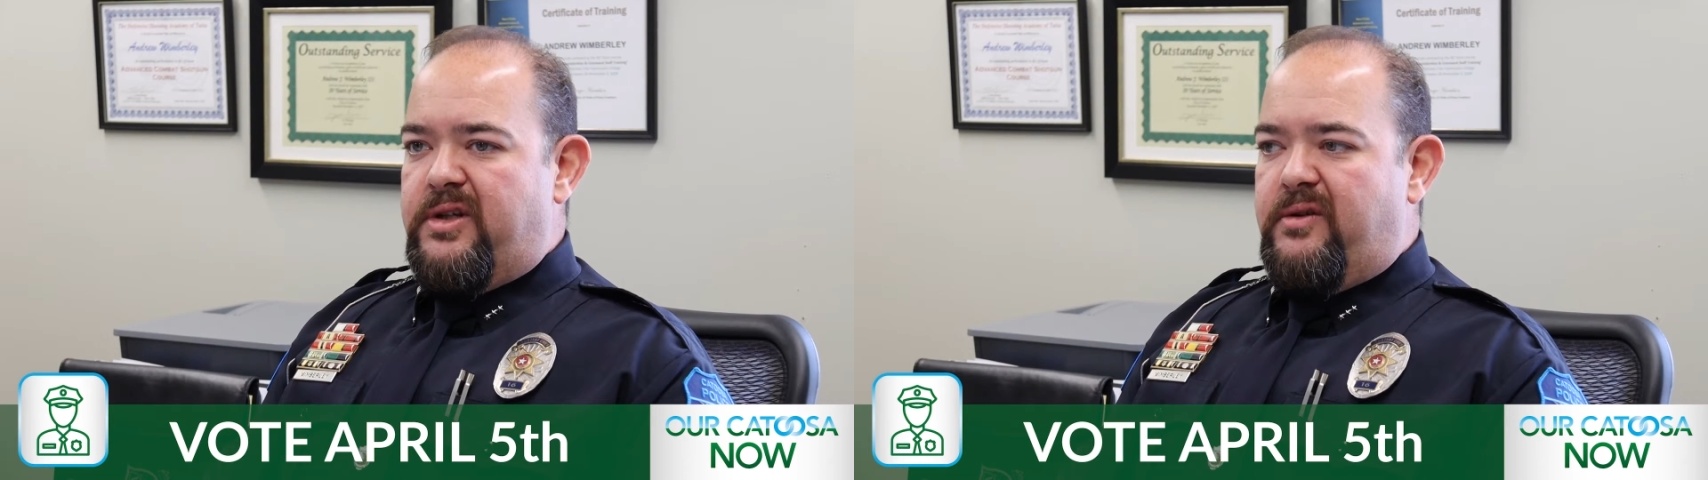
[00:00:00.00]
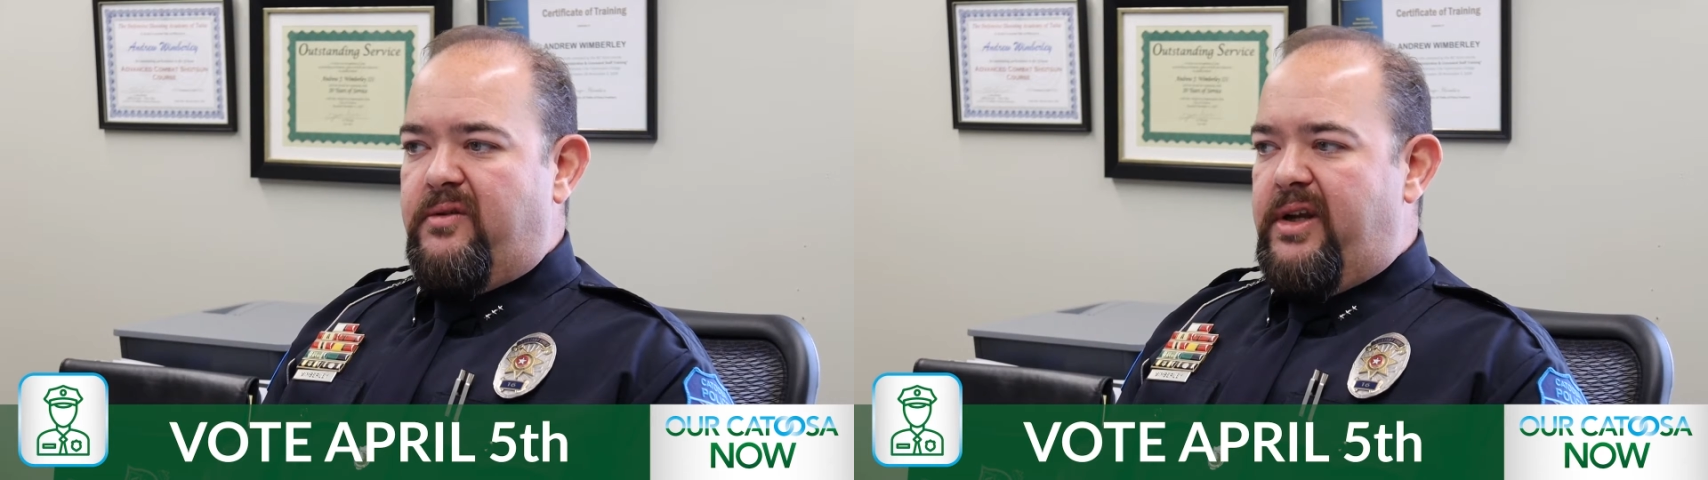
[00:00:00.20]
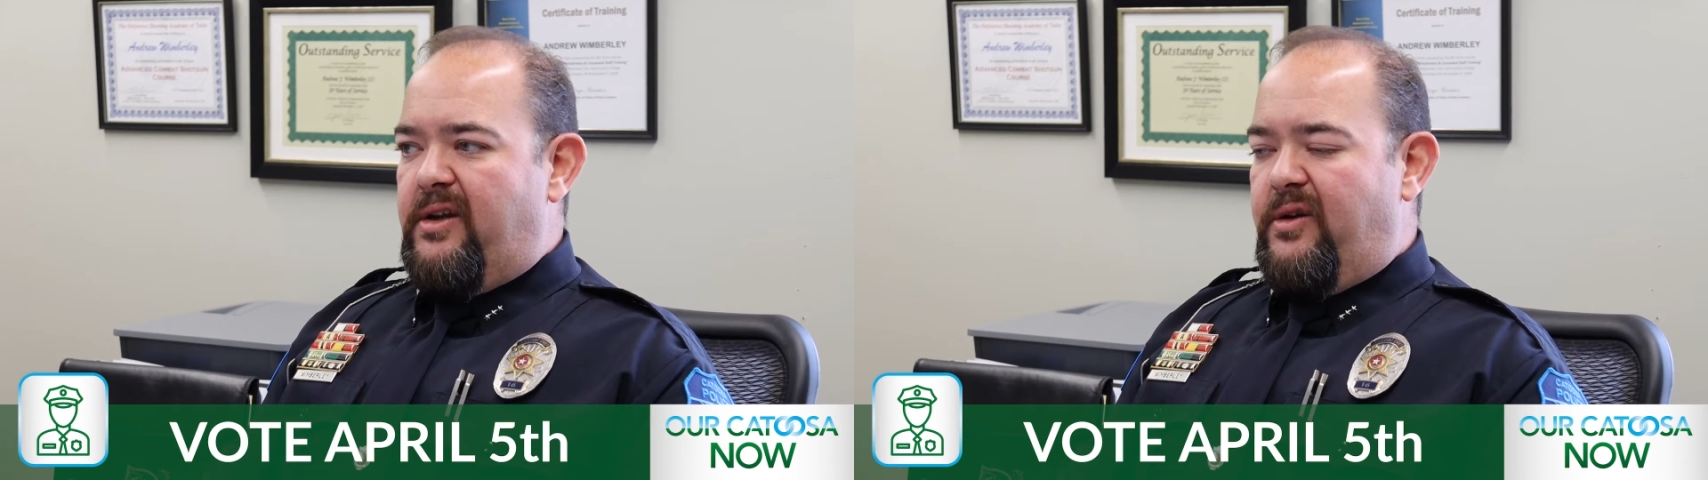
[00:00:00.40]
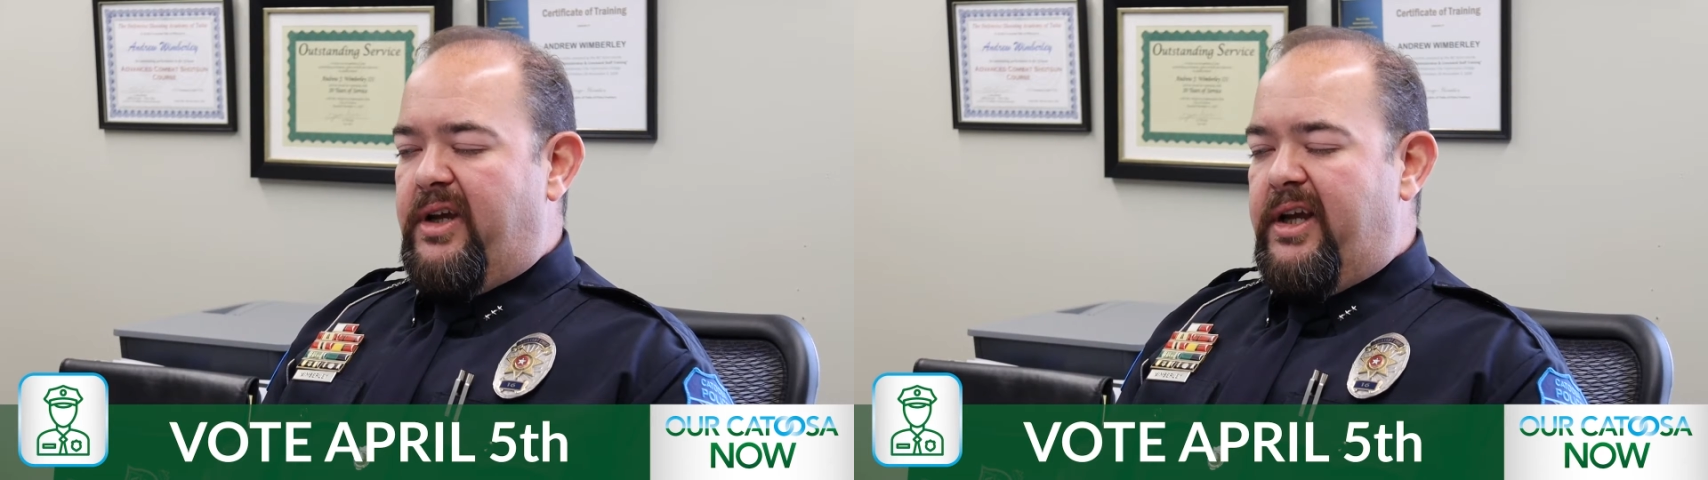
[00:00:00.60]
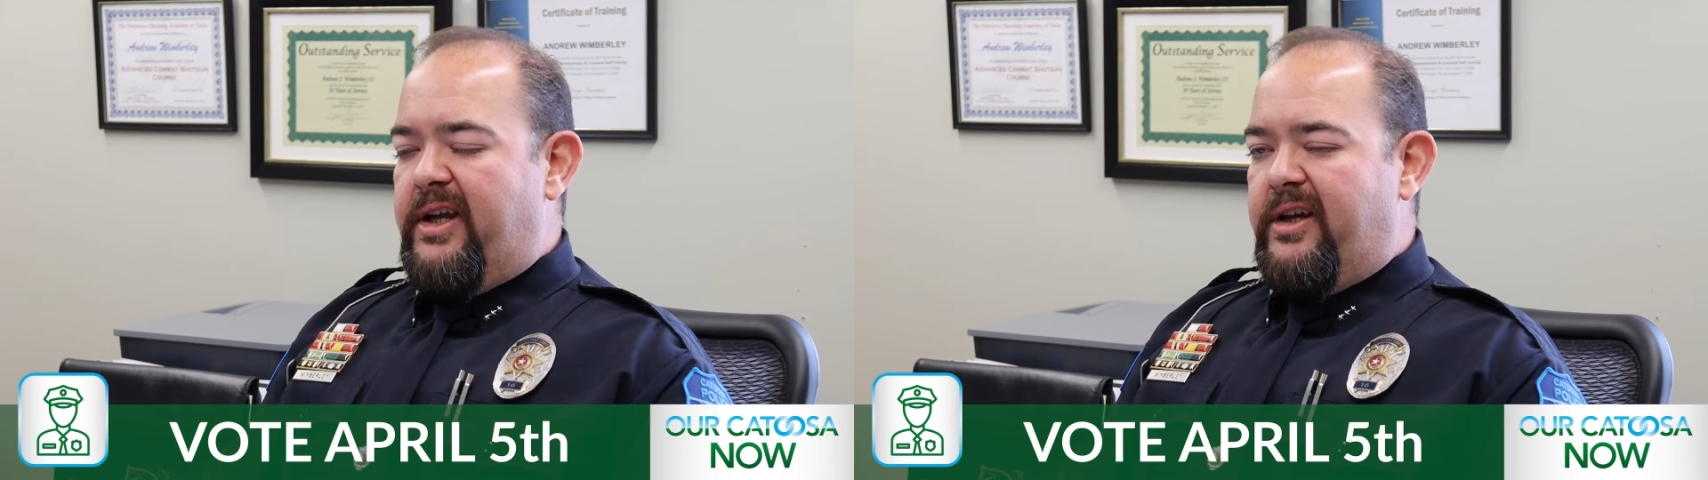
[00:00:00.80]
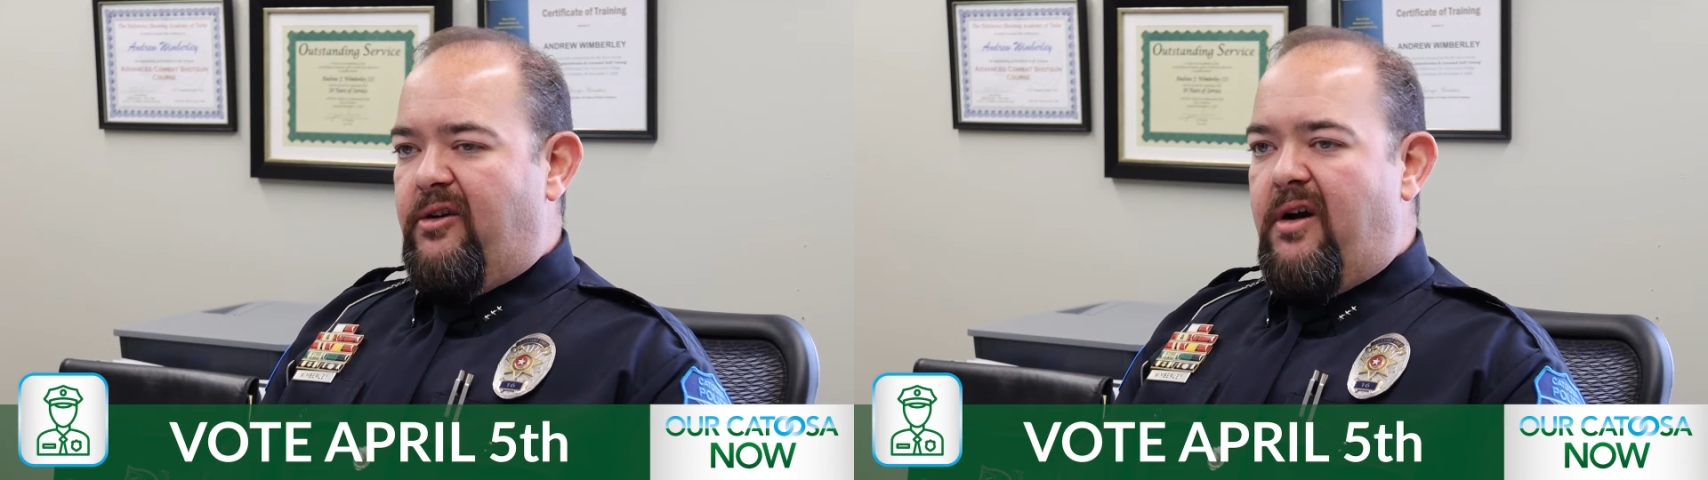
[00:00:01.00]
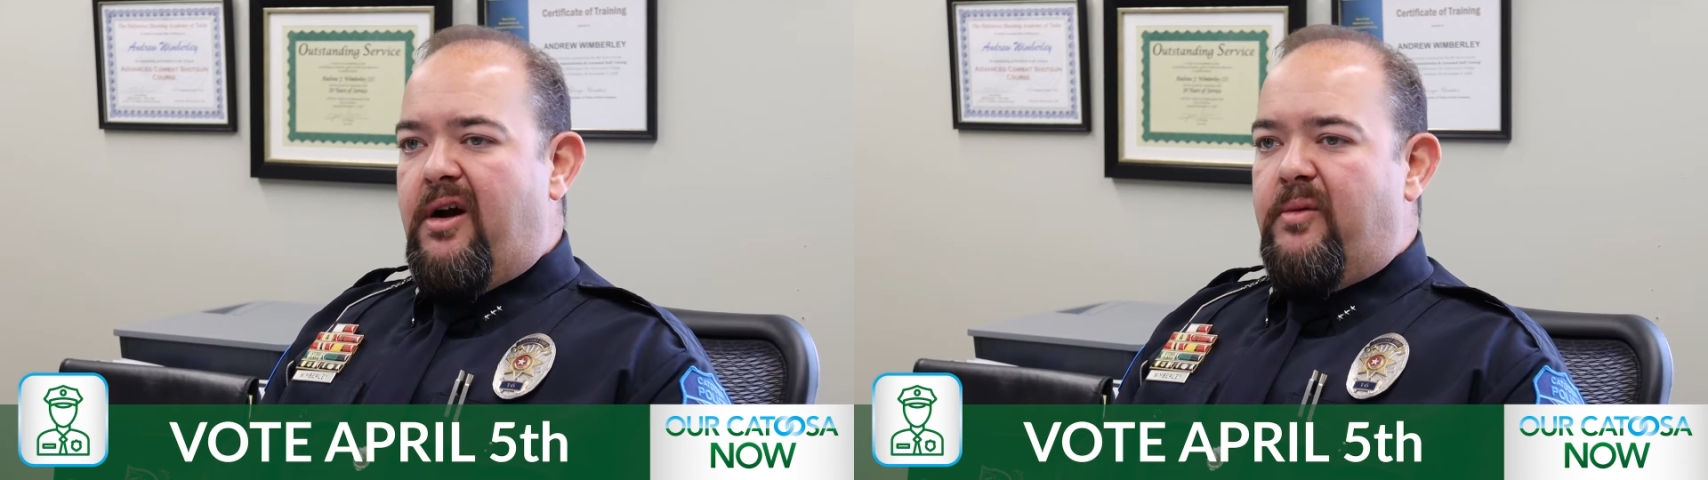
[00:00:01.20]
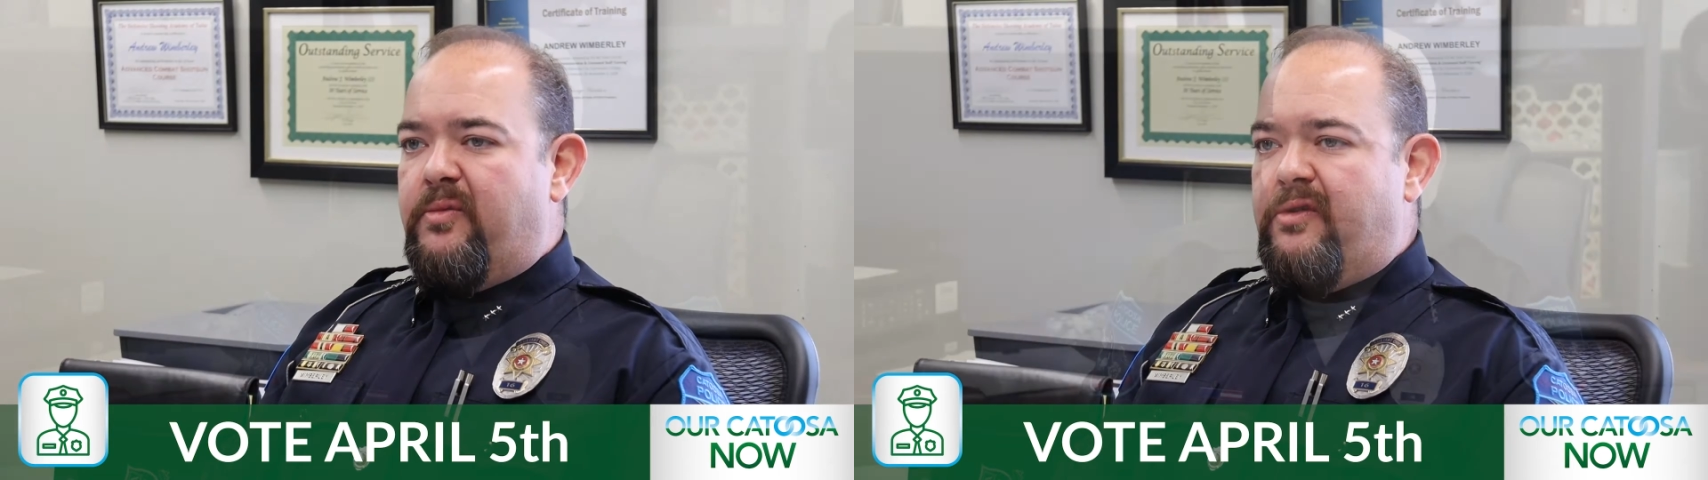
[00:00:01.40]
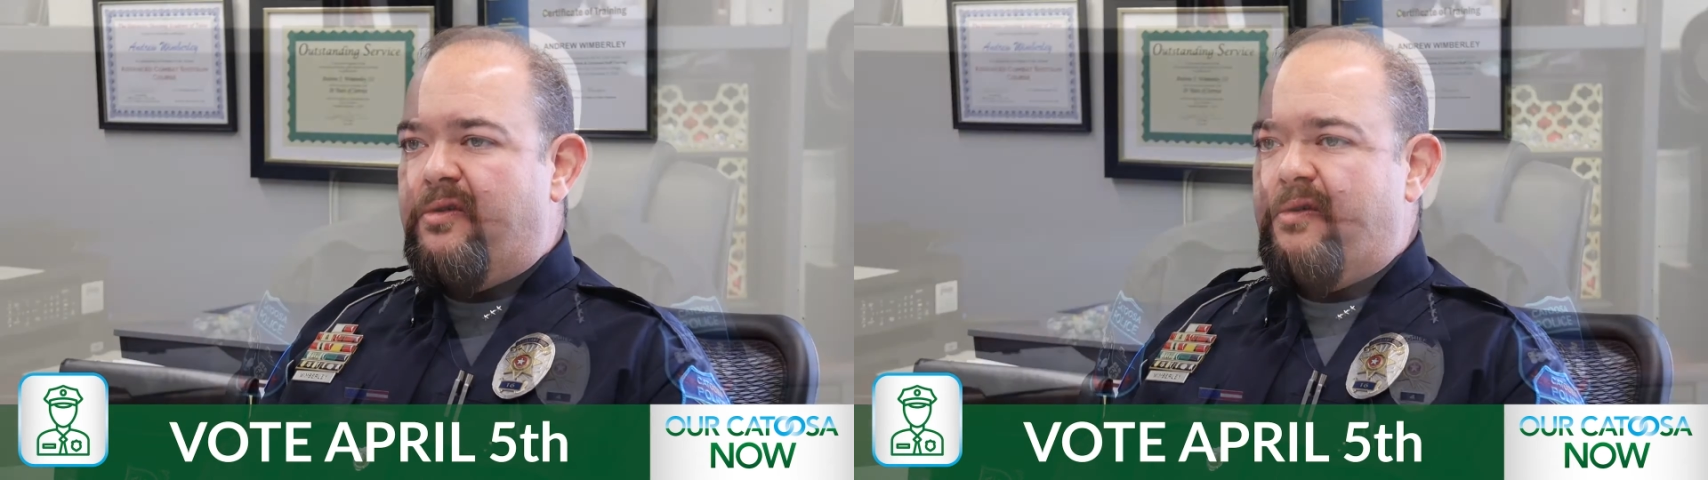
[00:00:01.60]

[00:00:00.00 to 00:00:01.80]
in looking into crimes.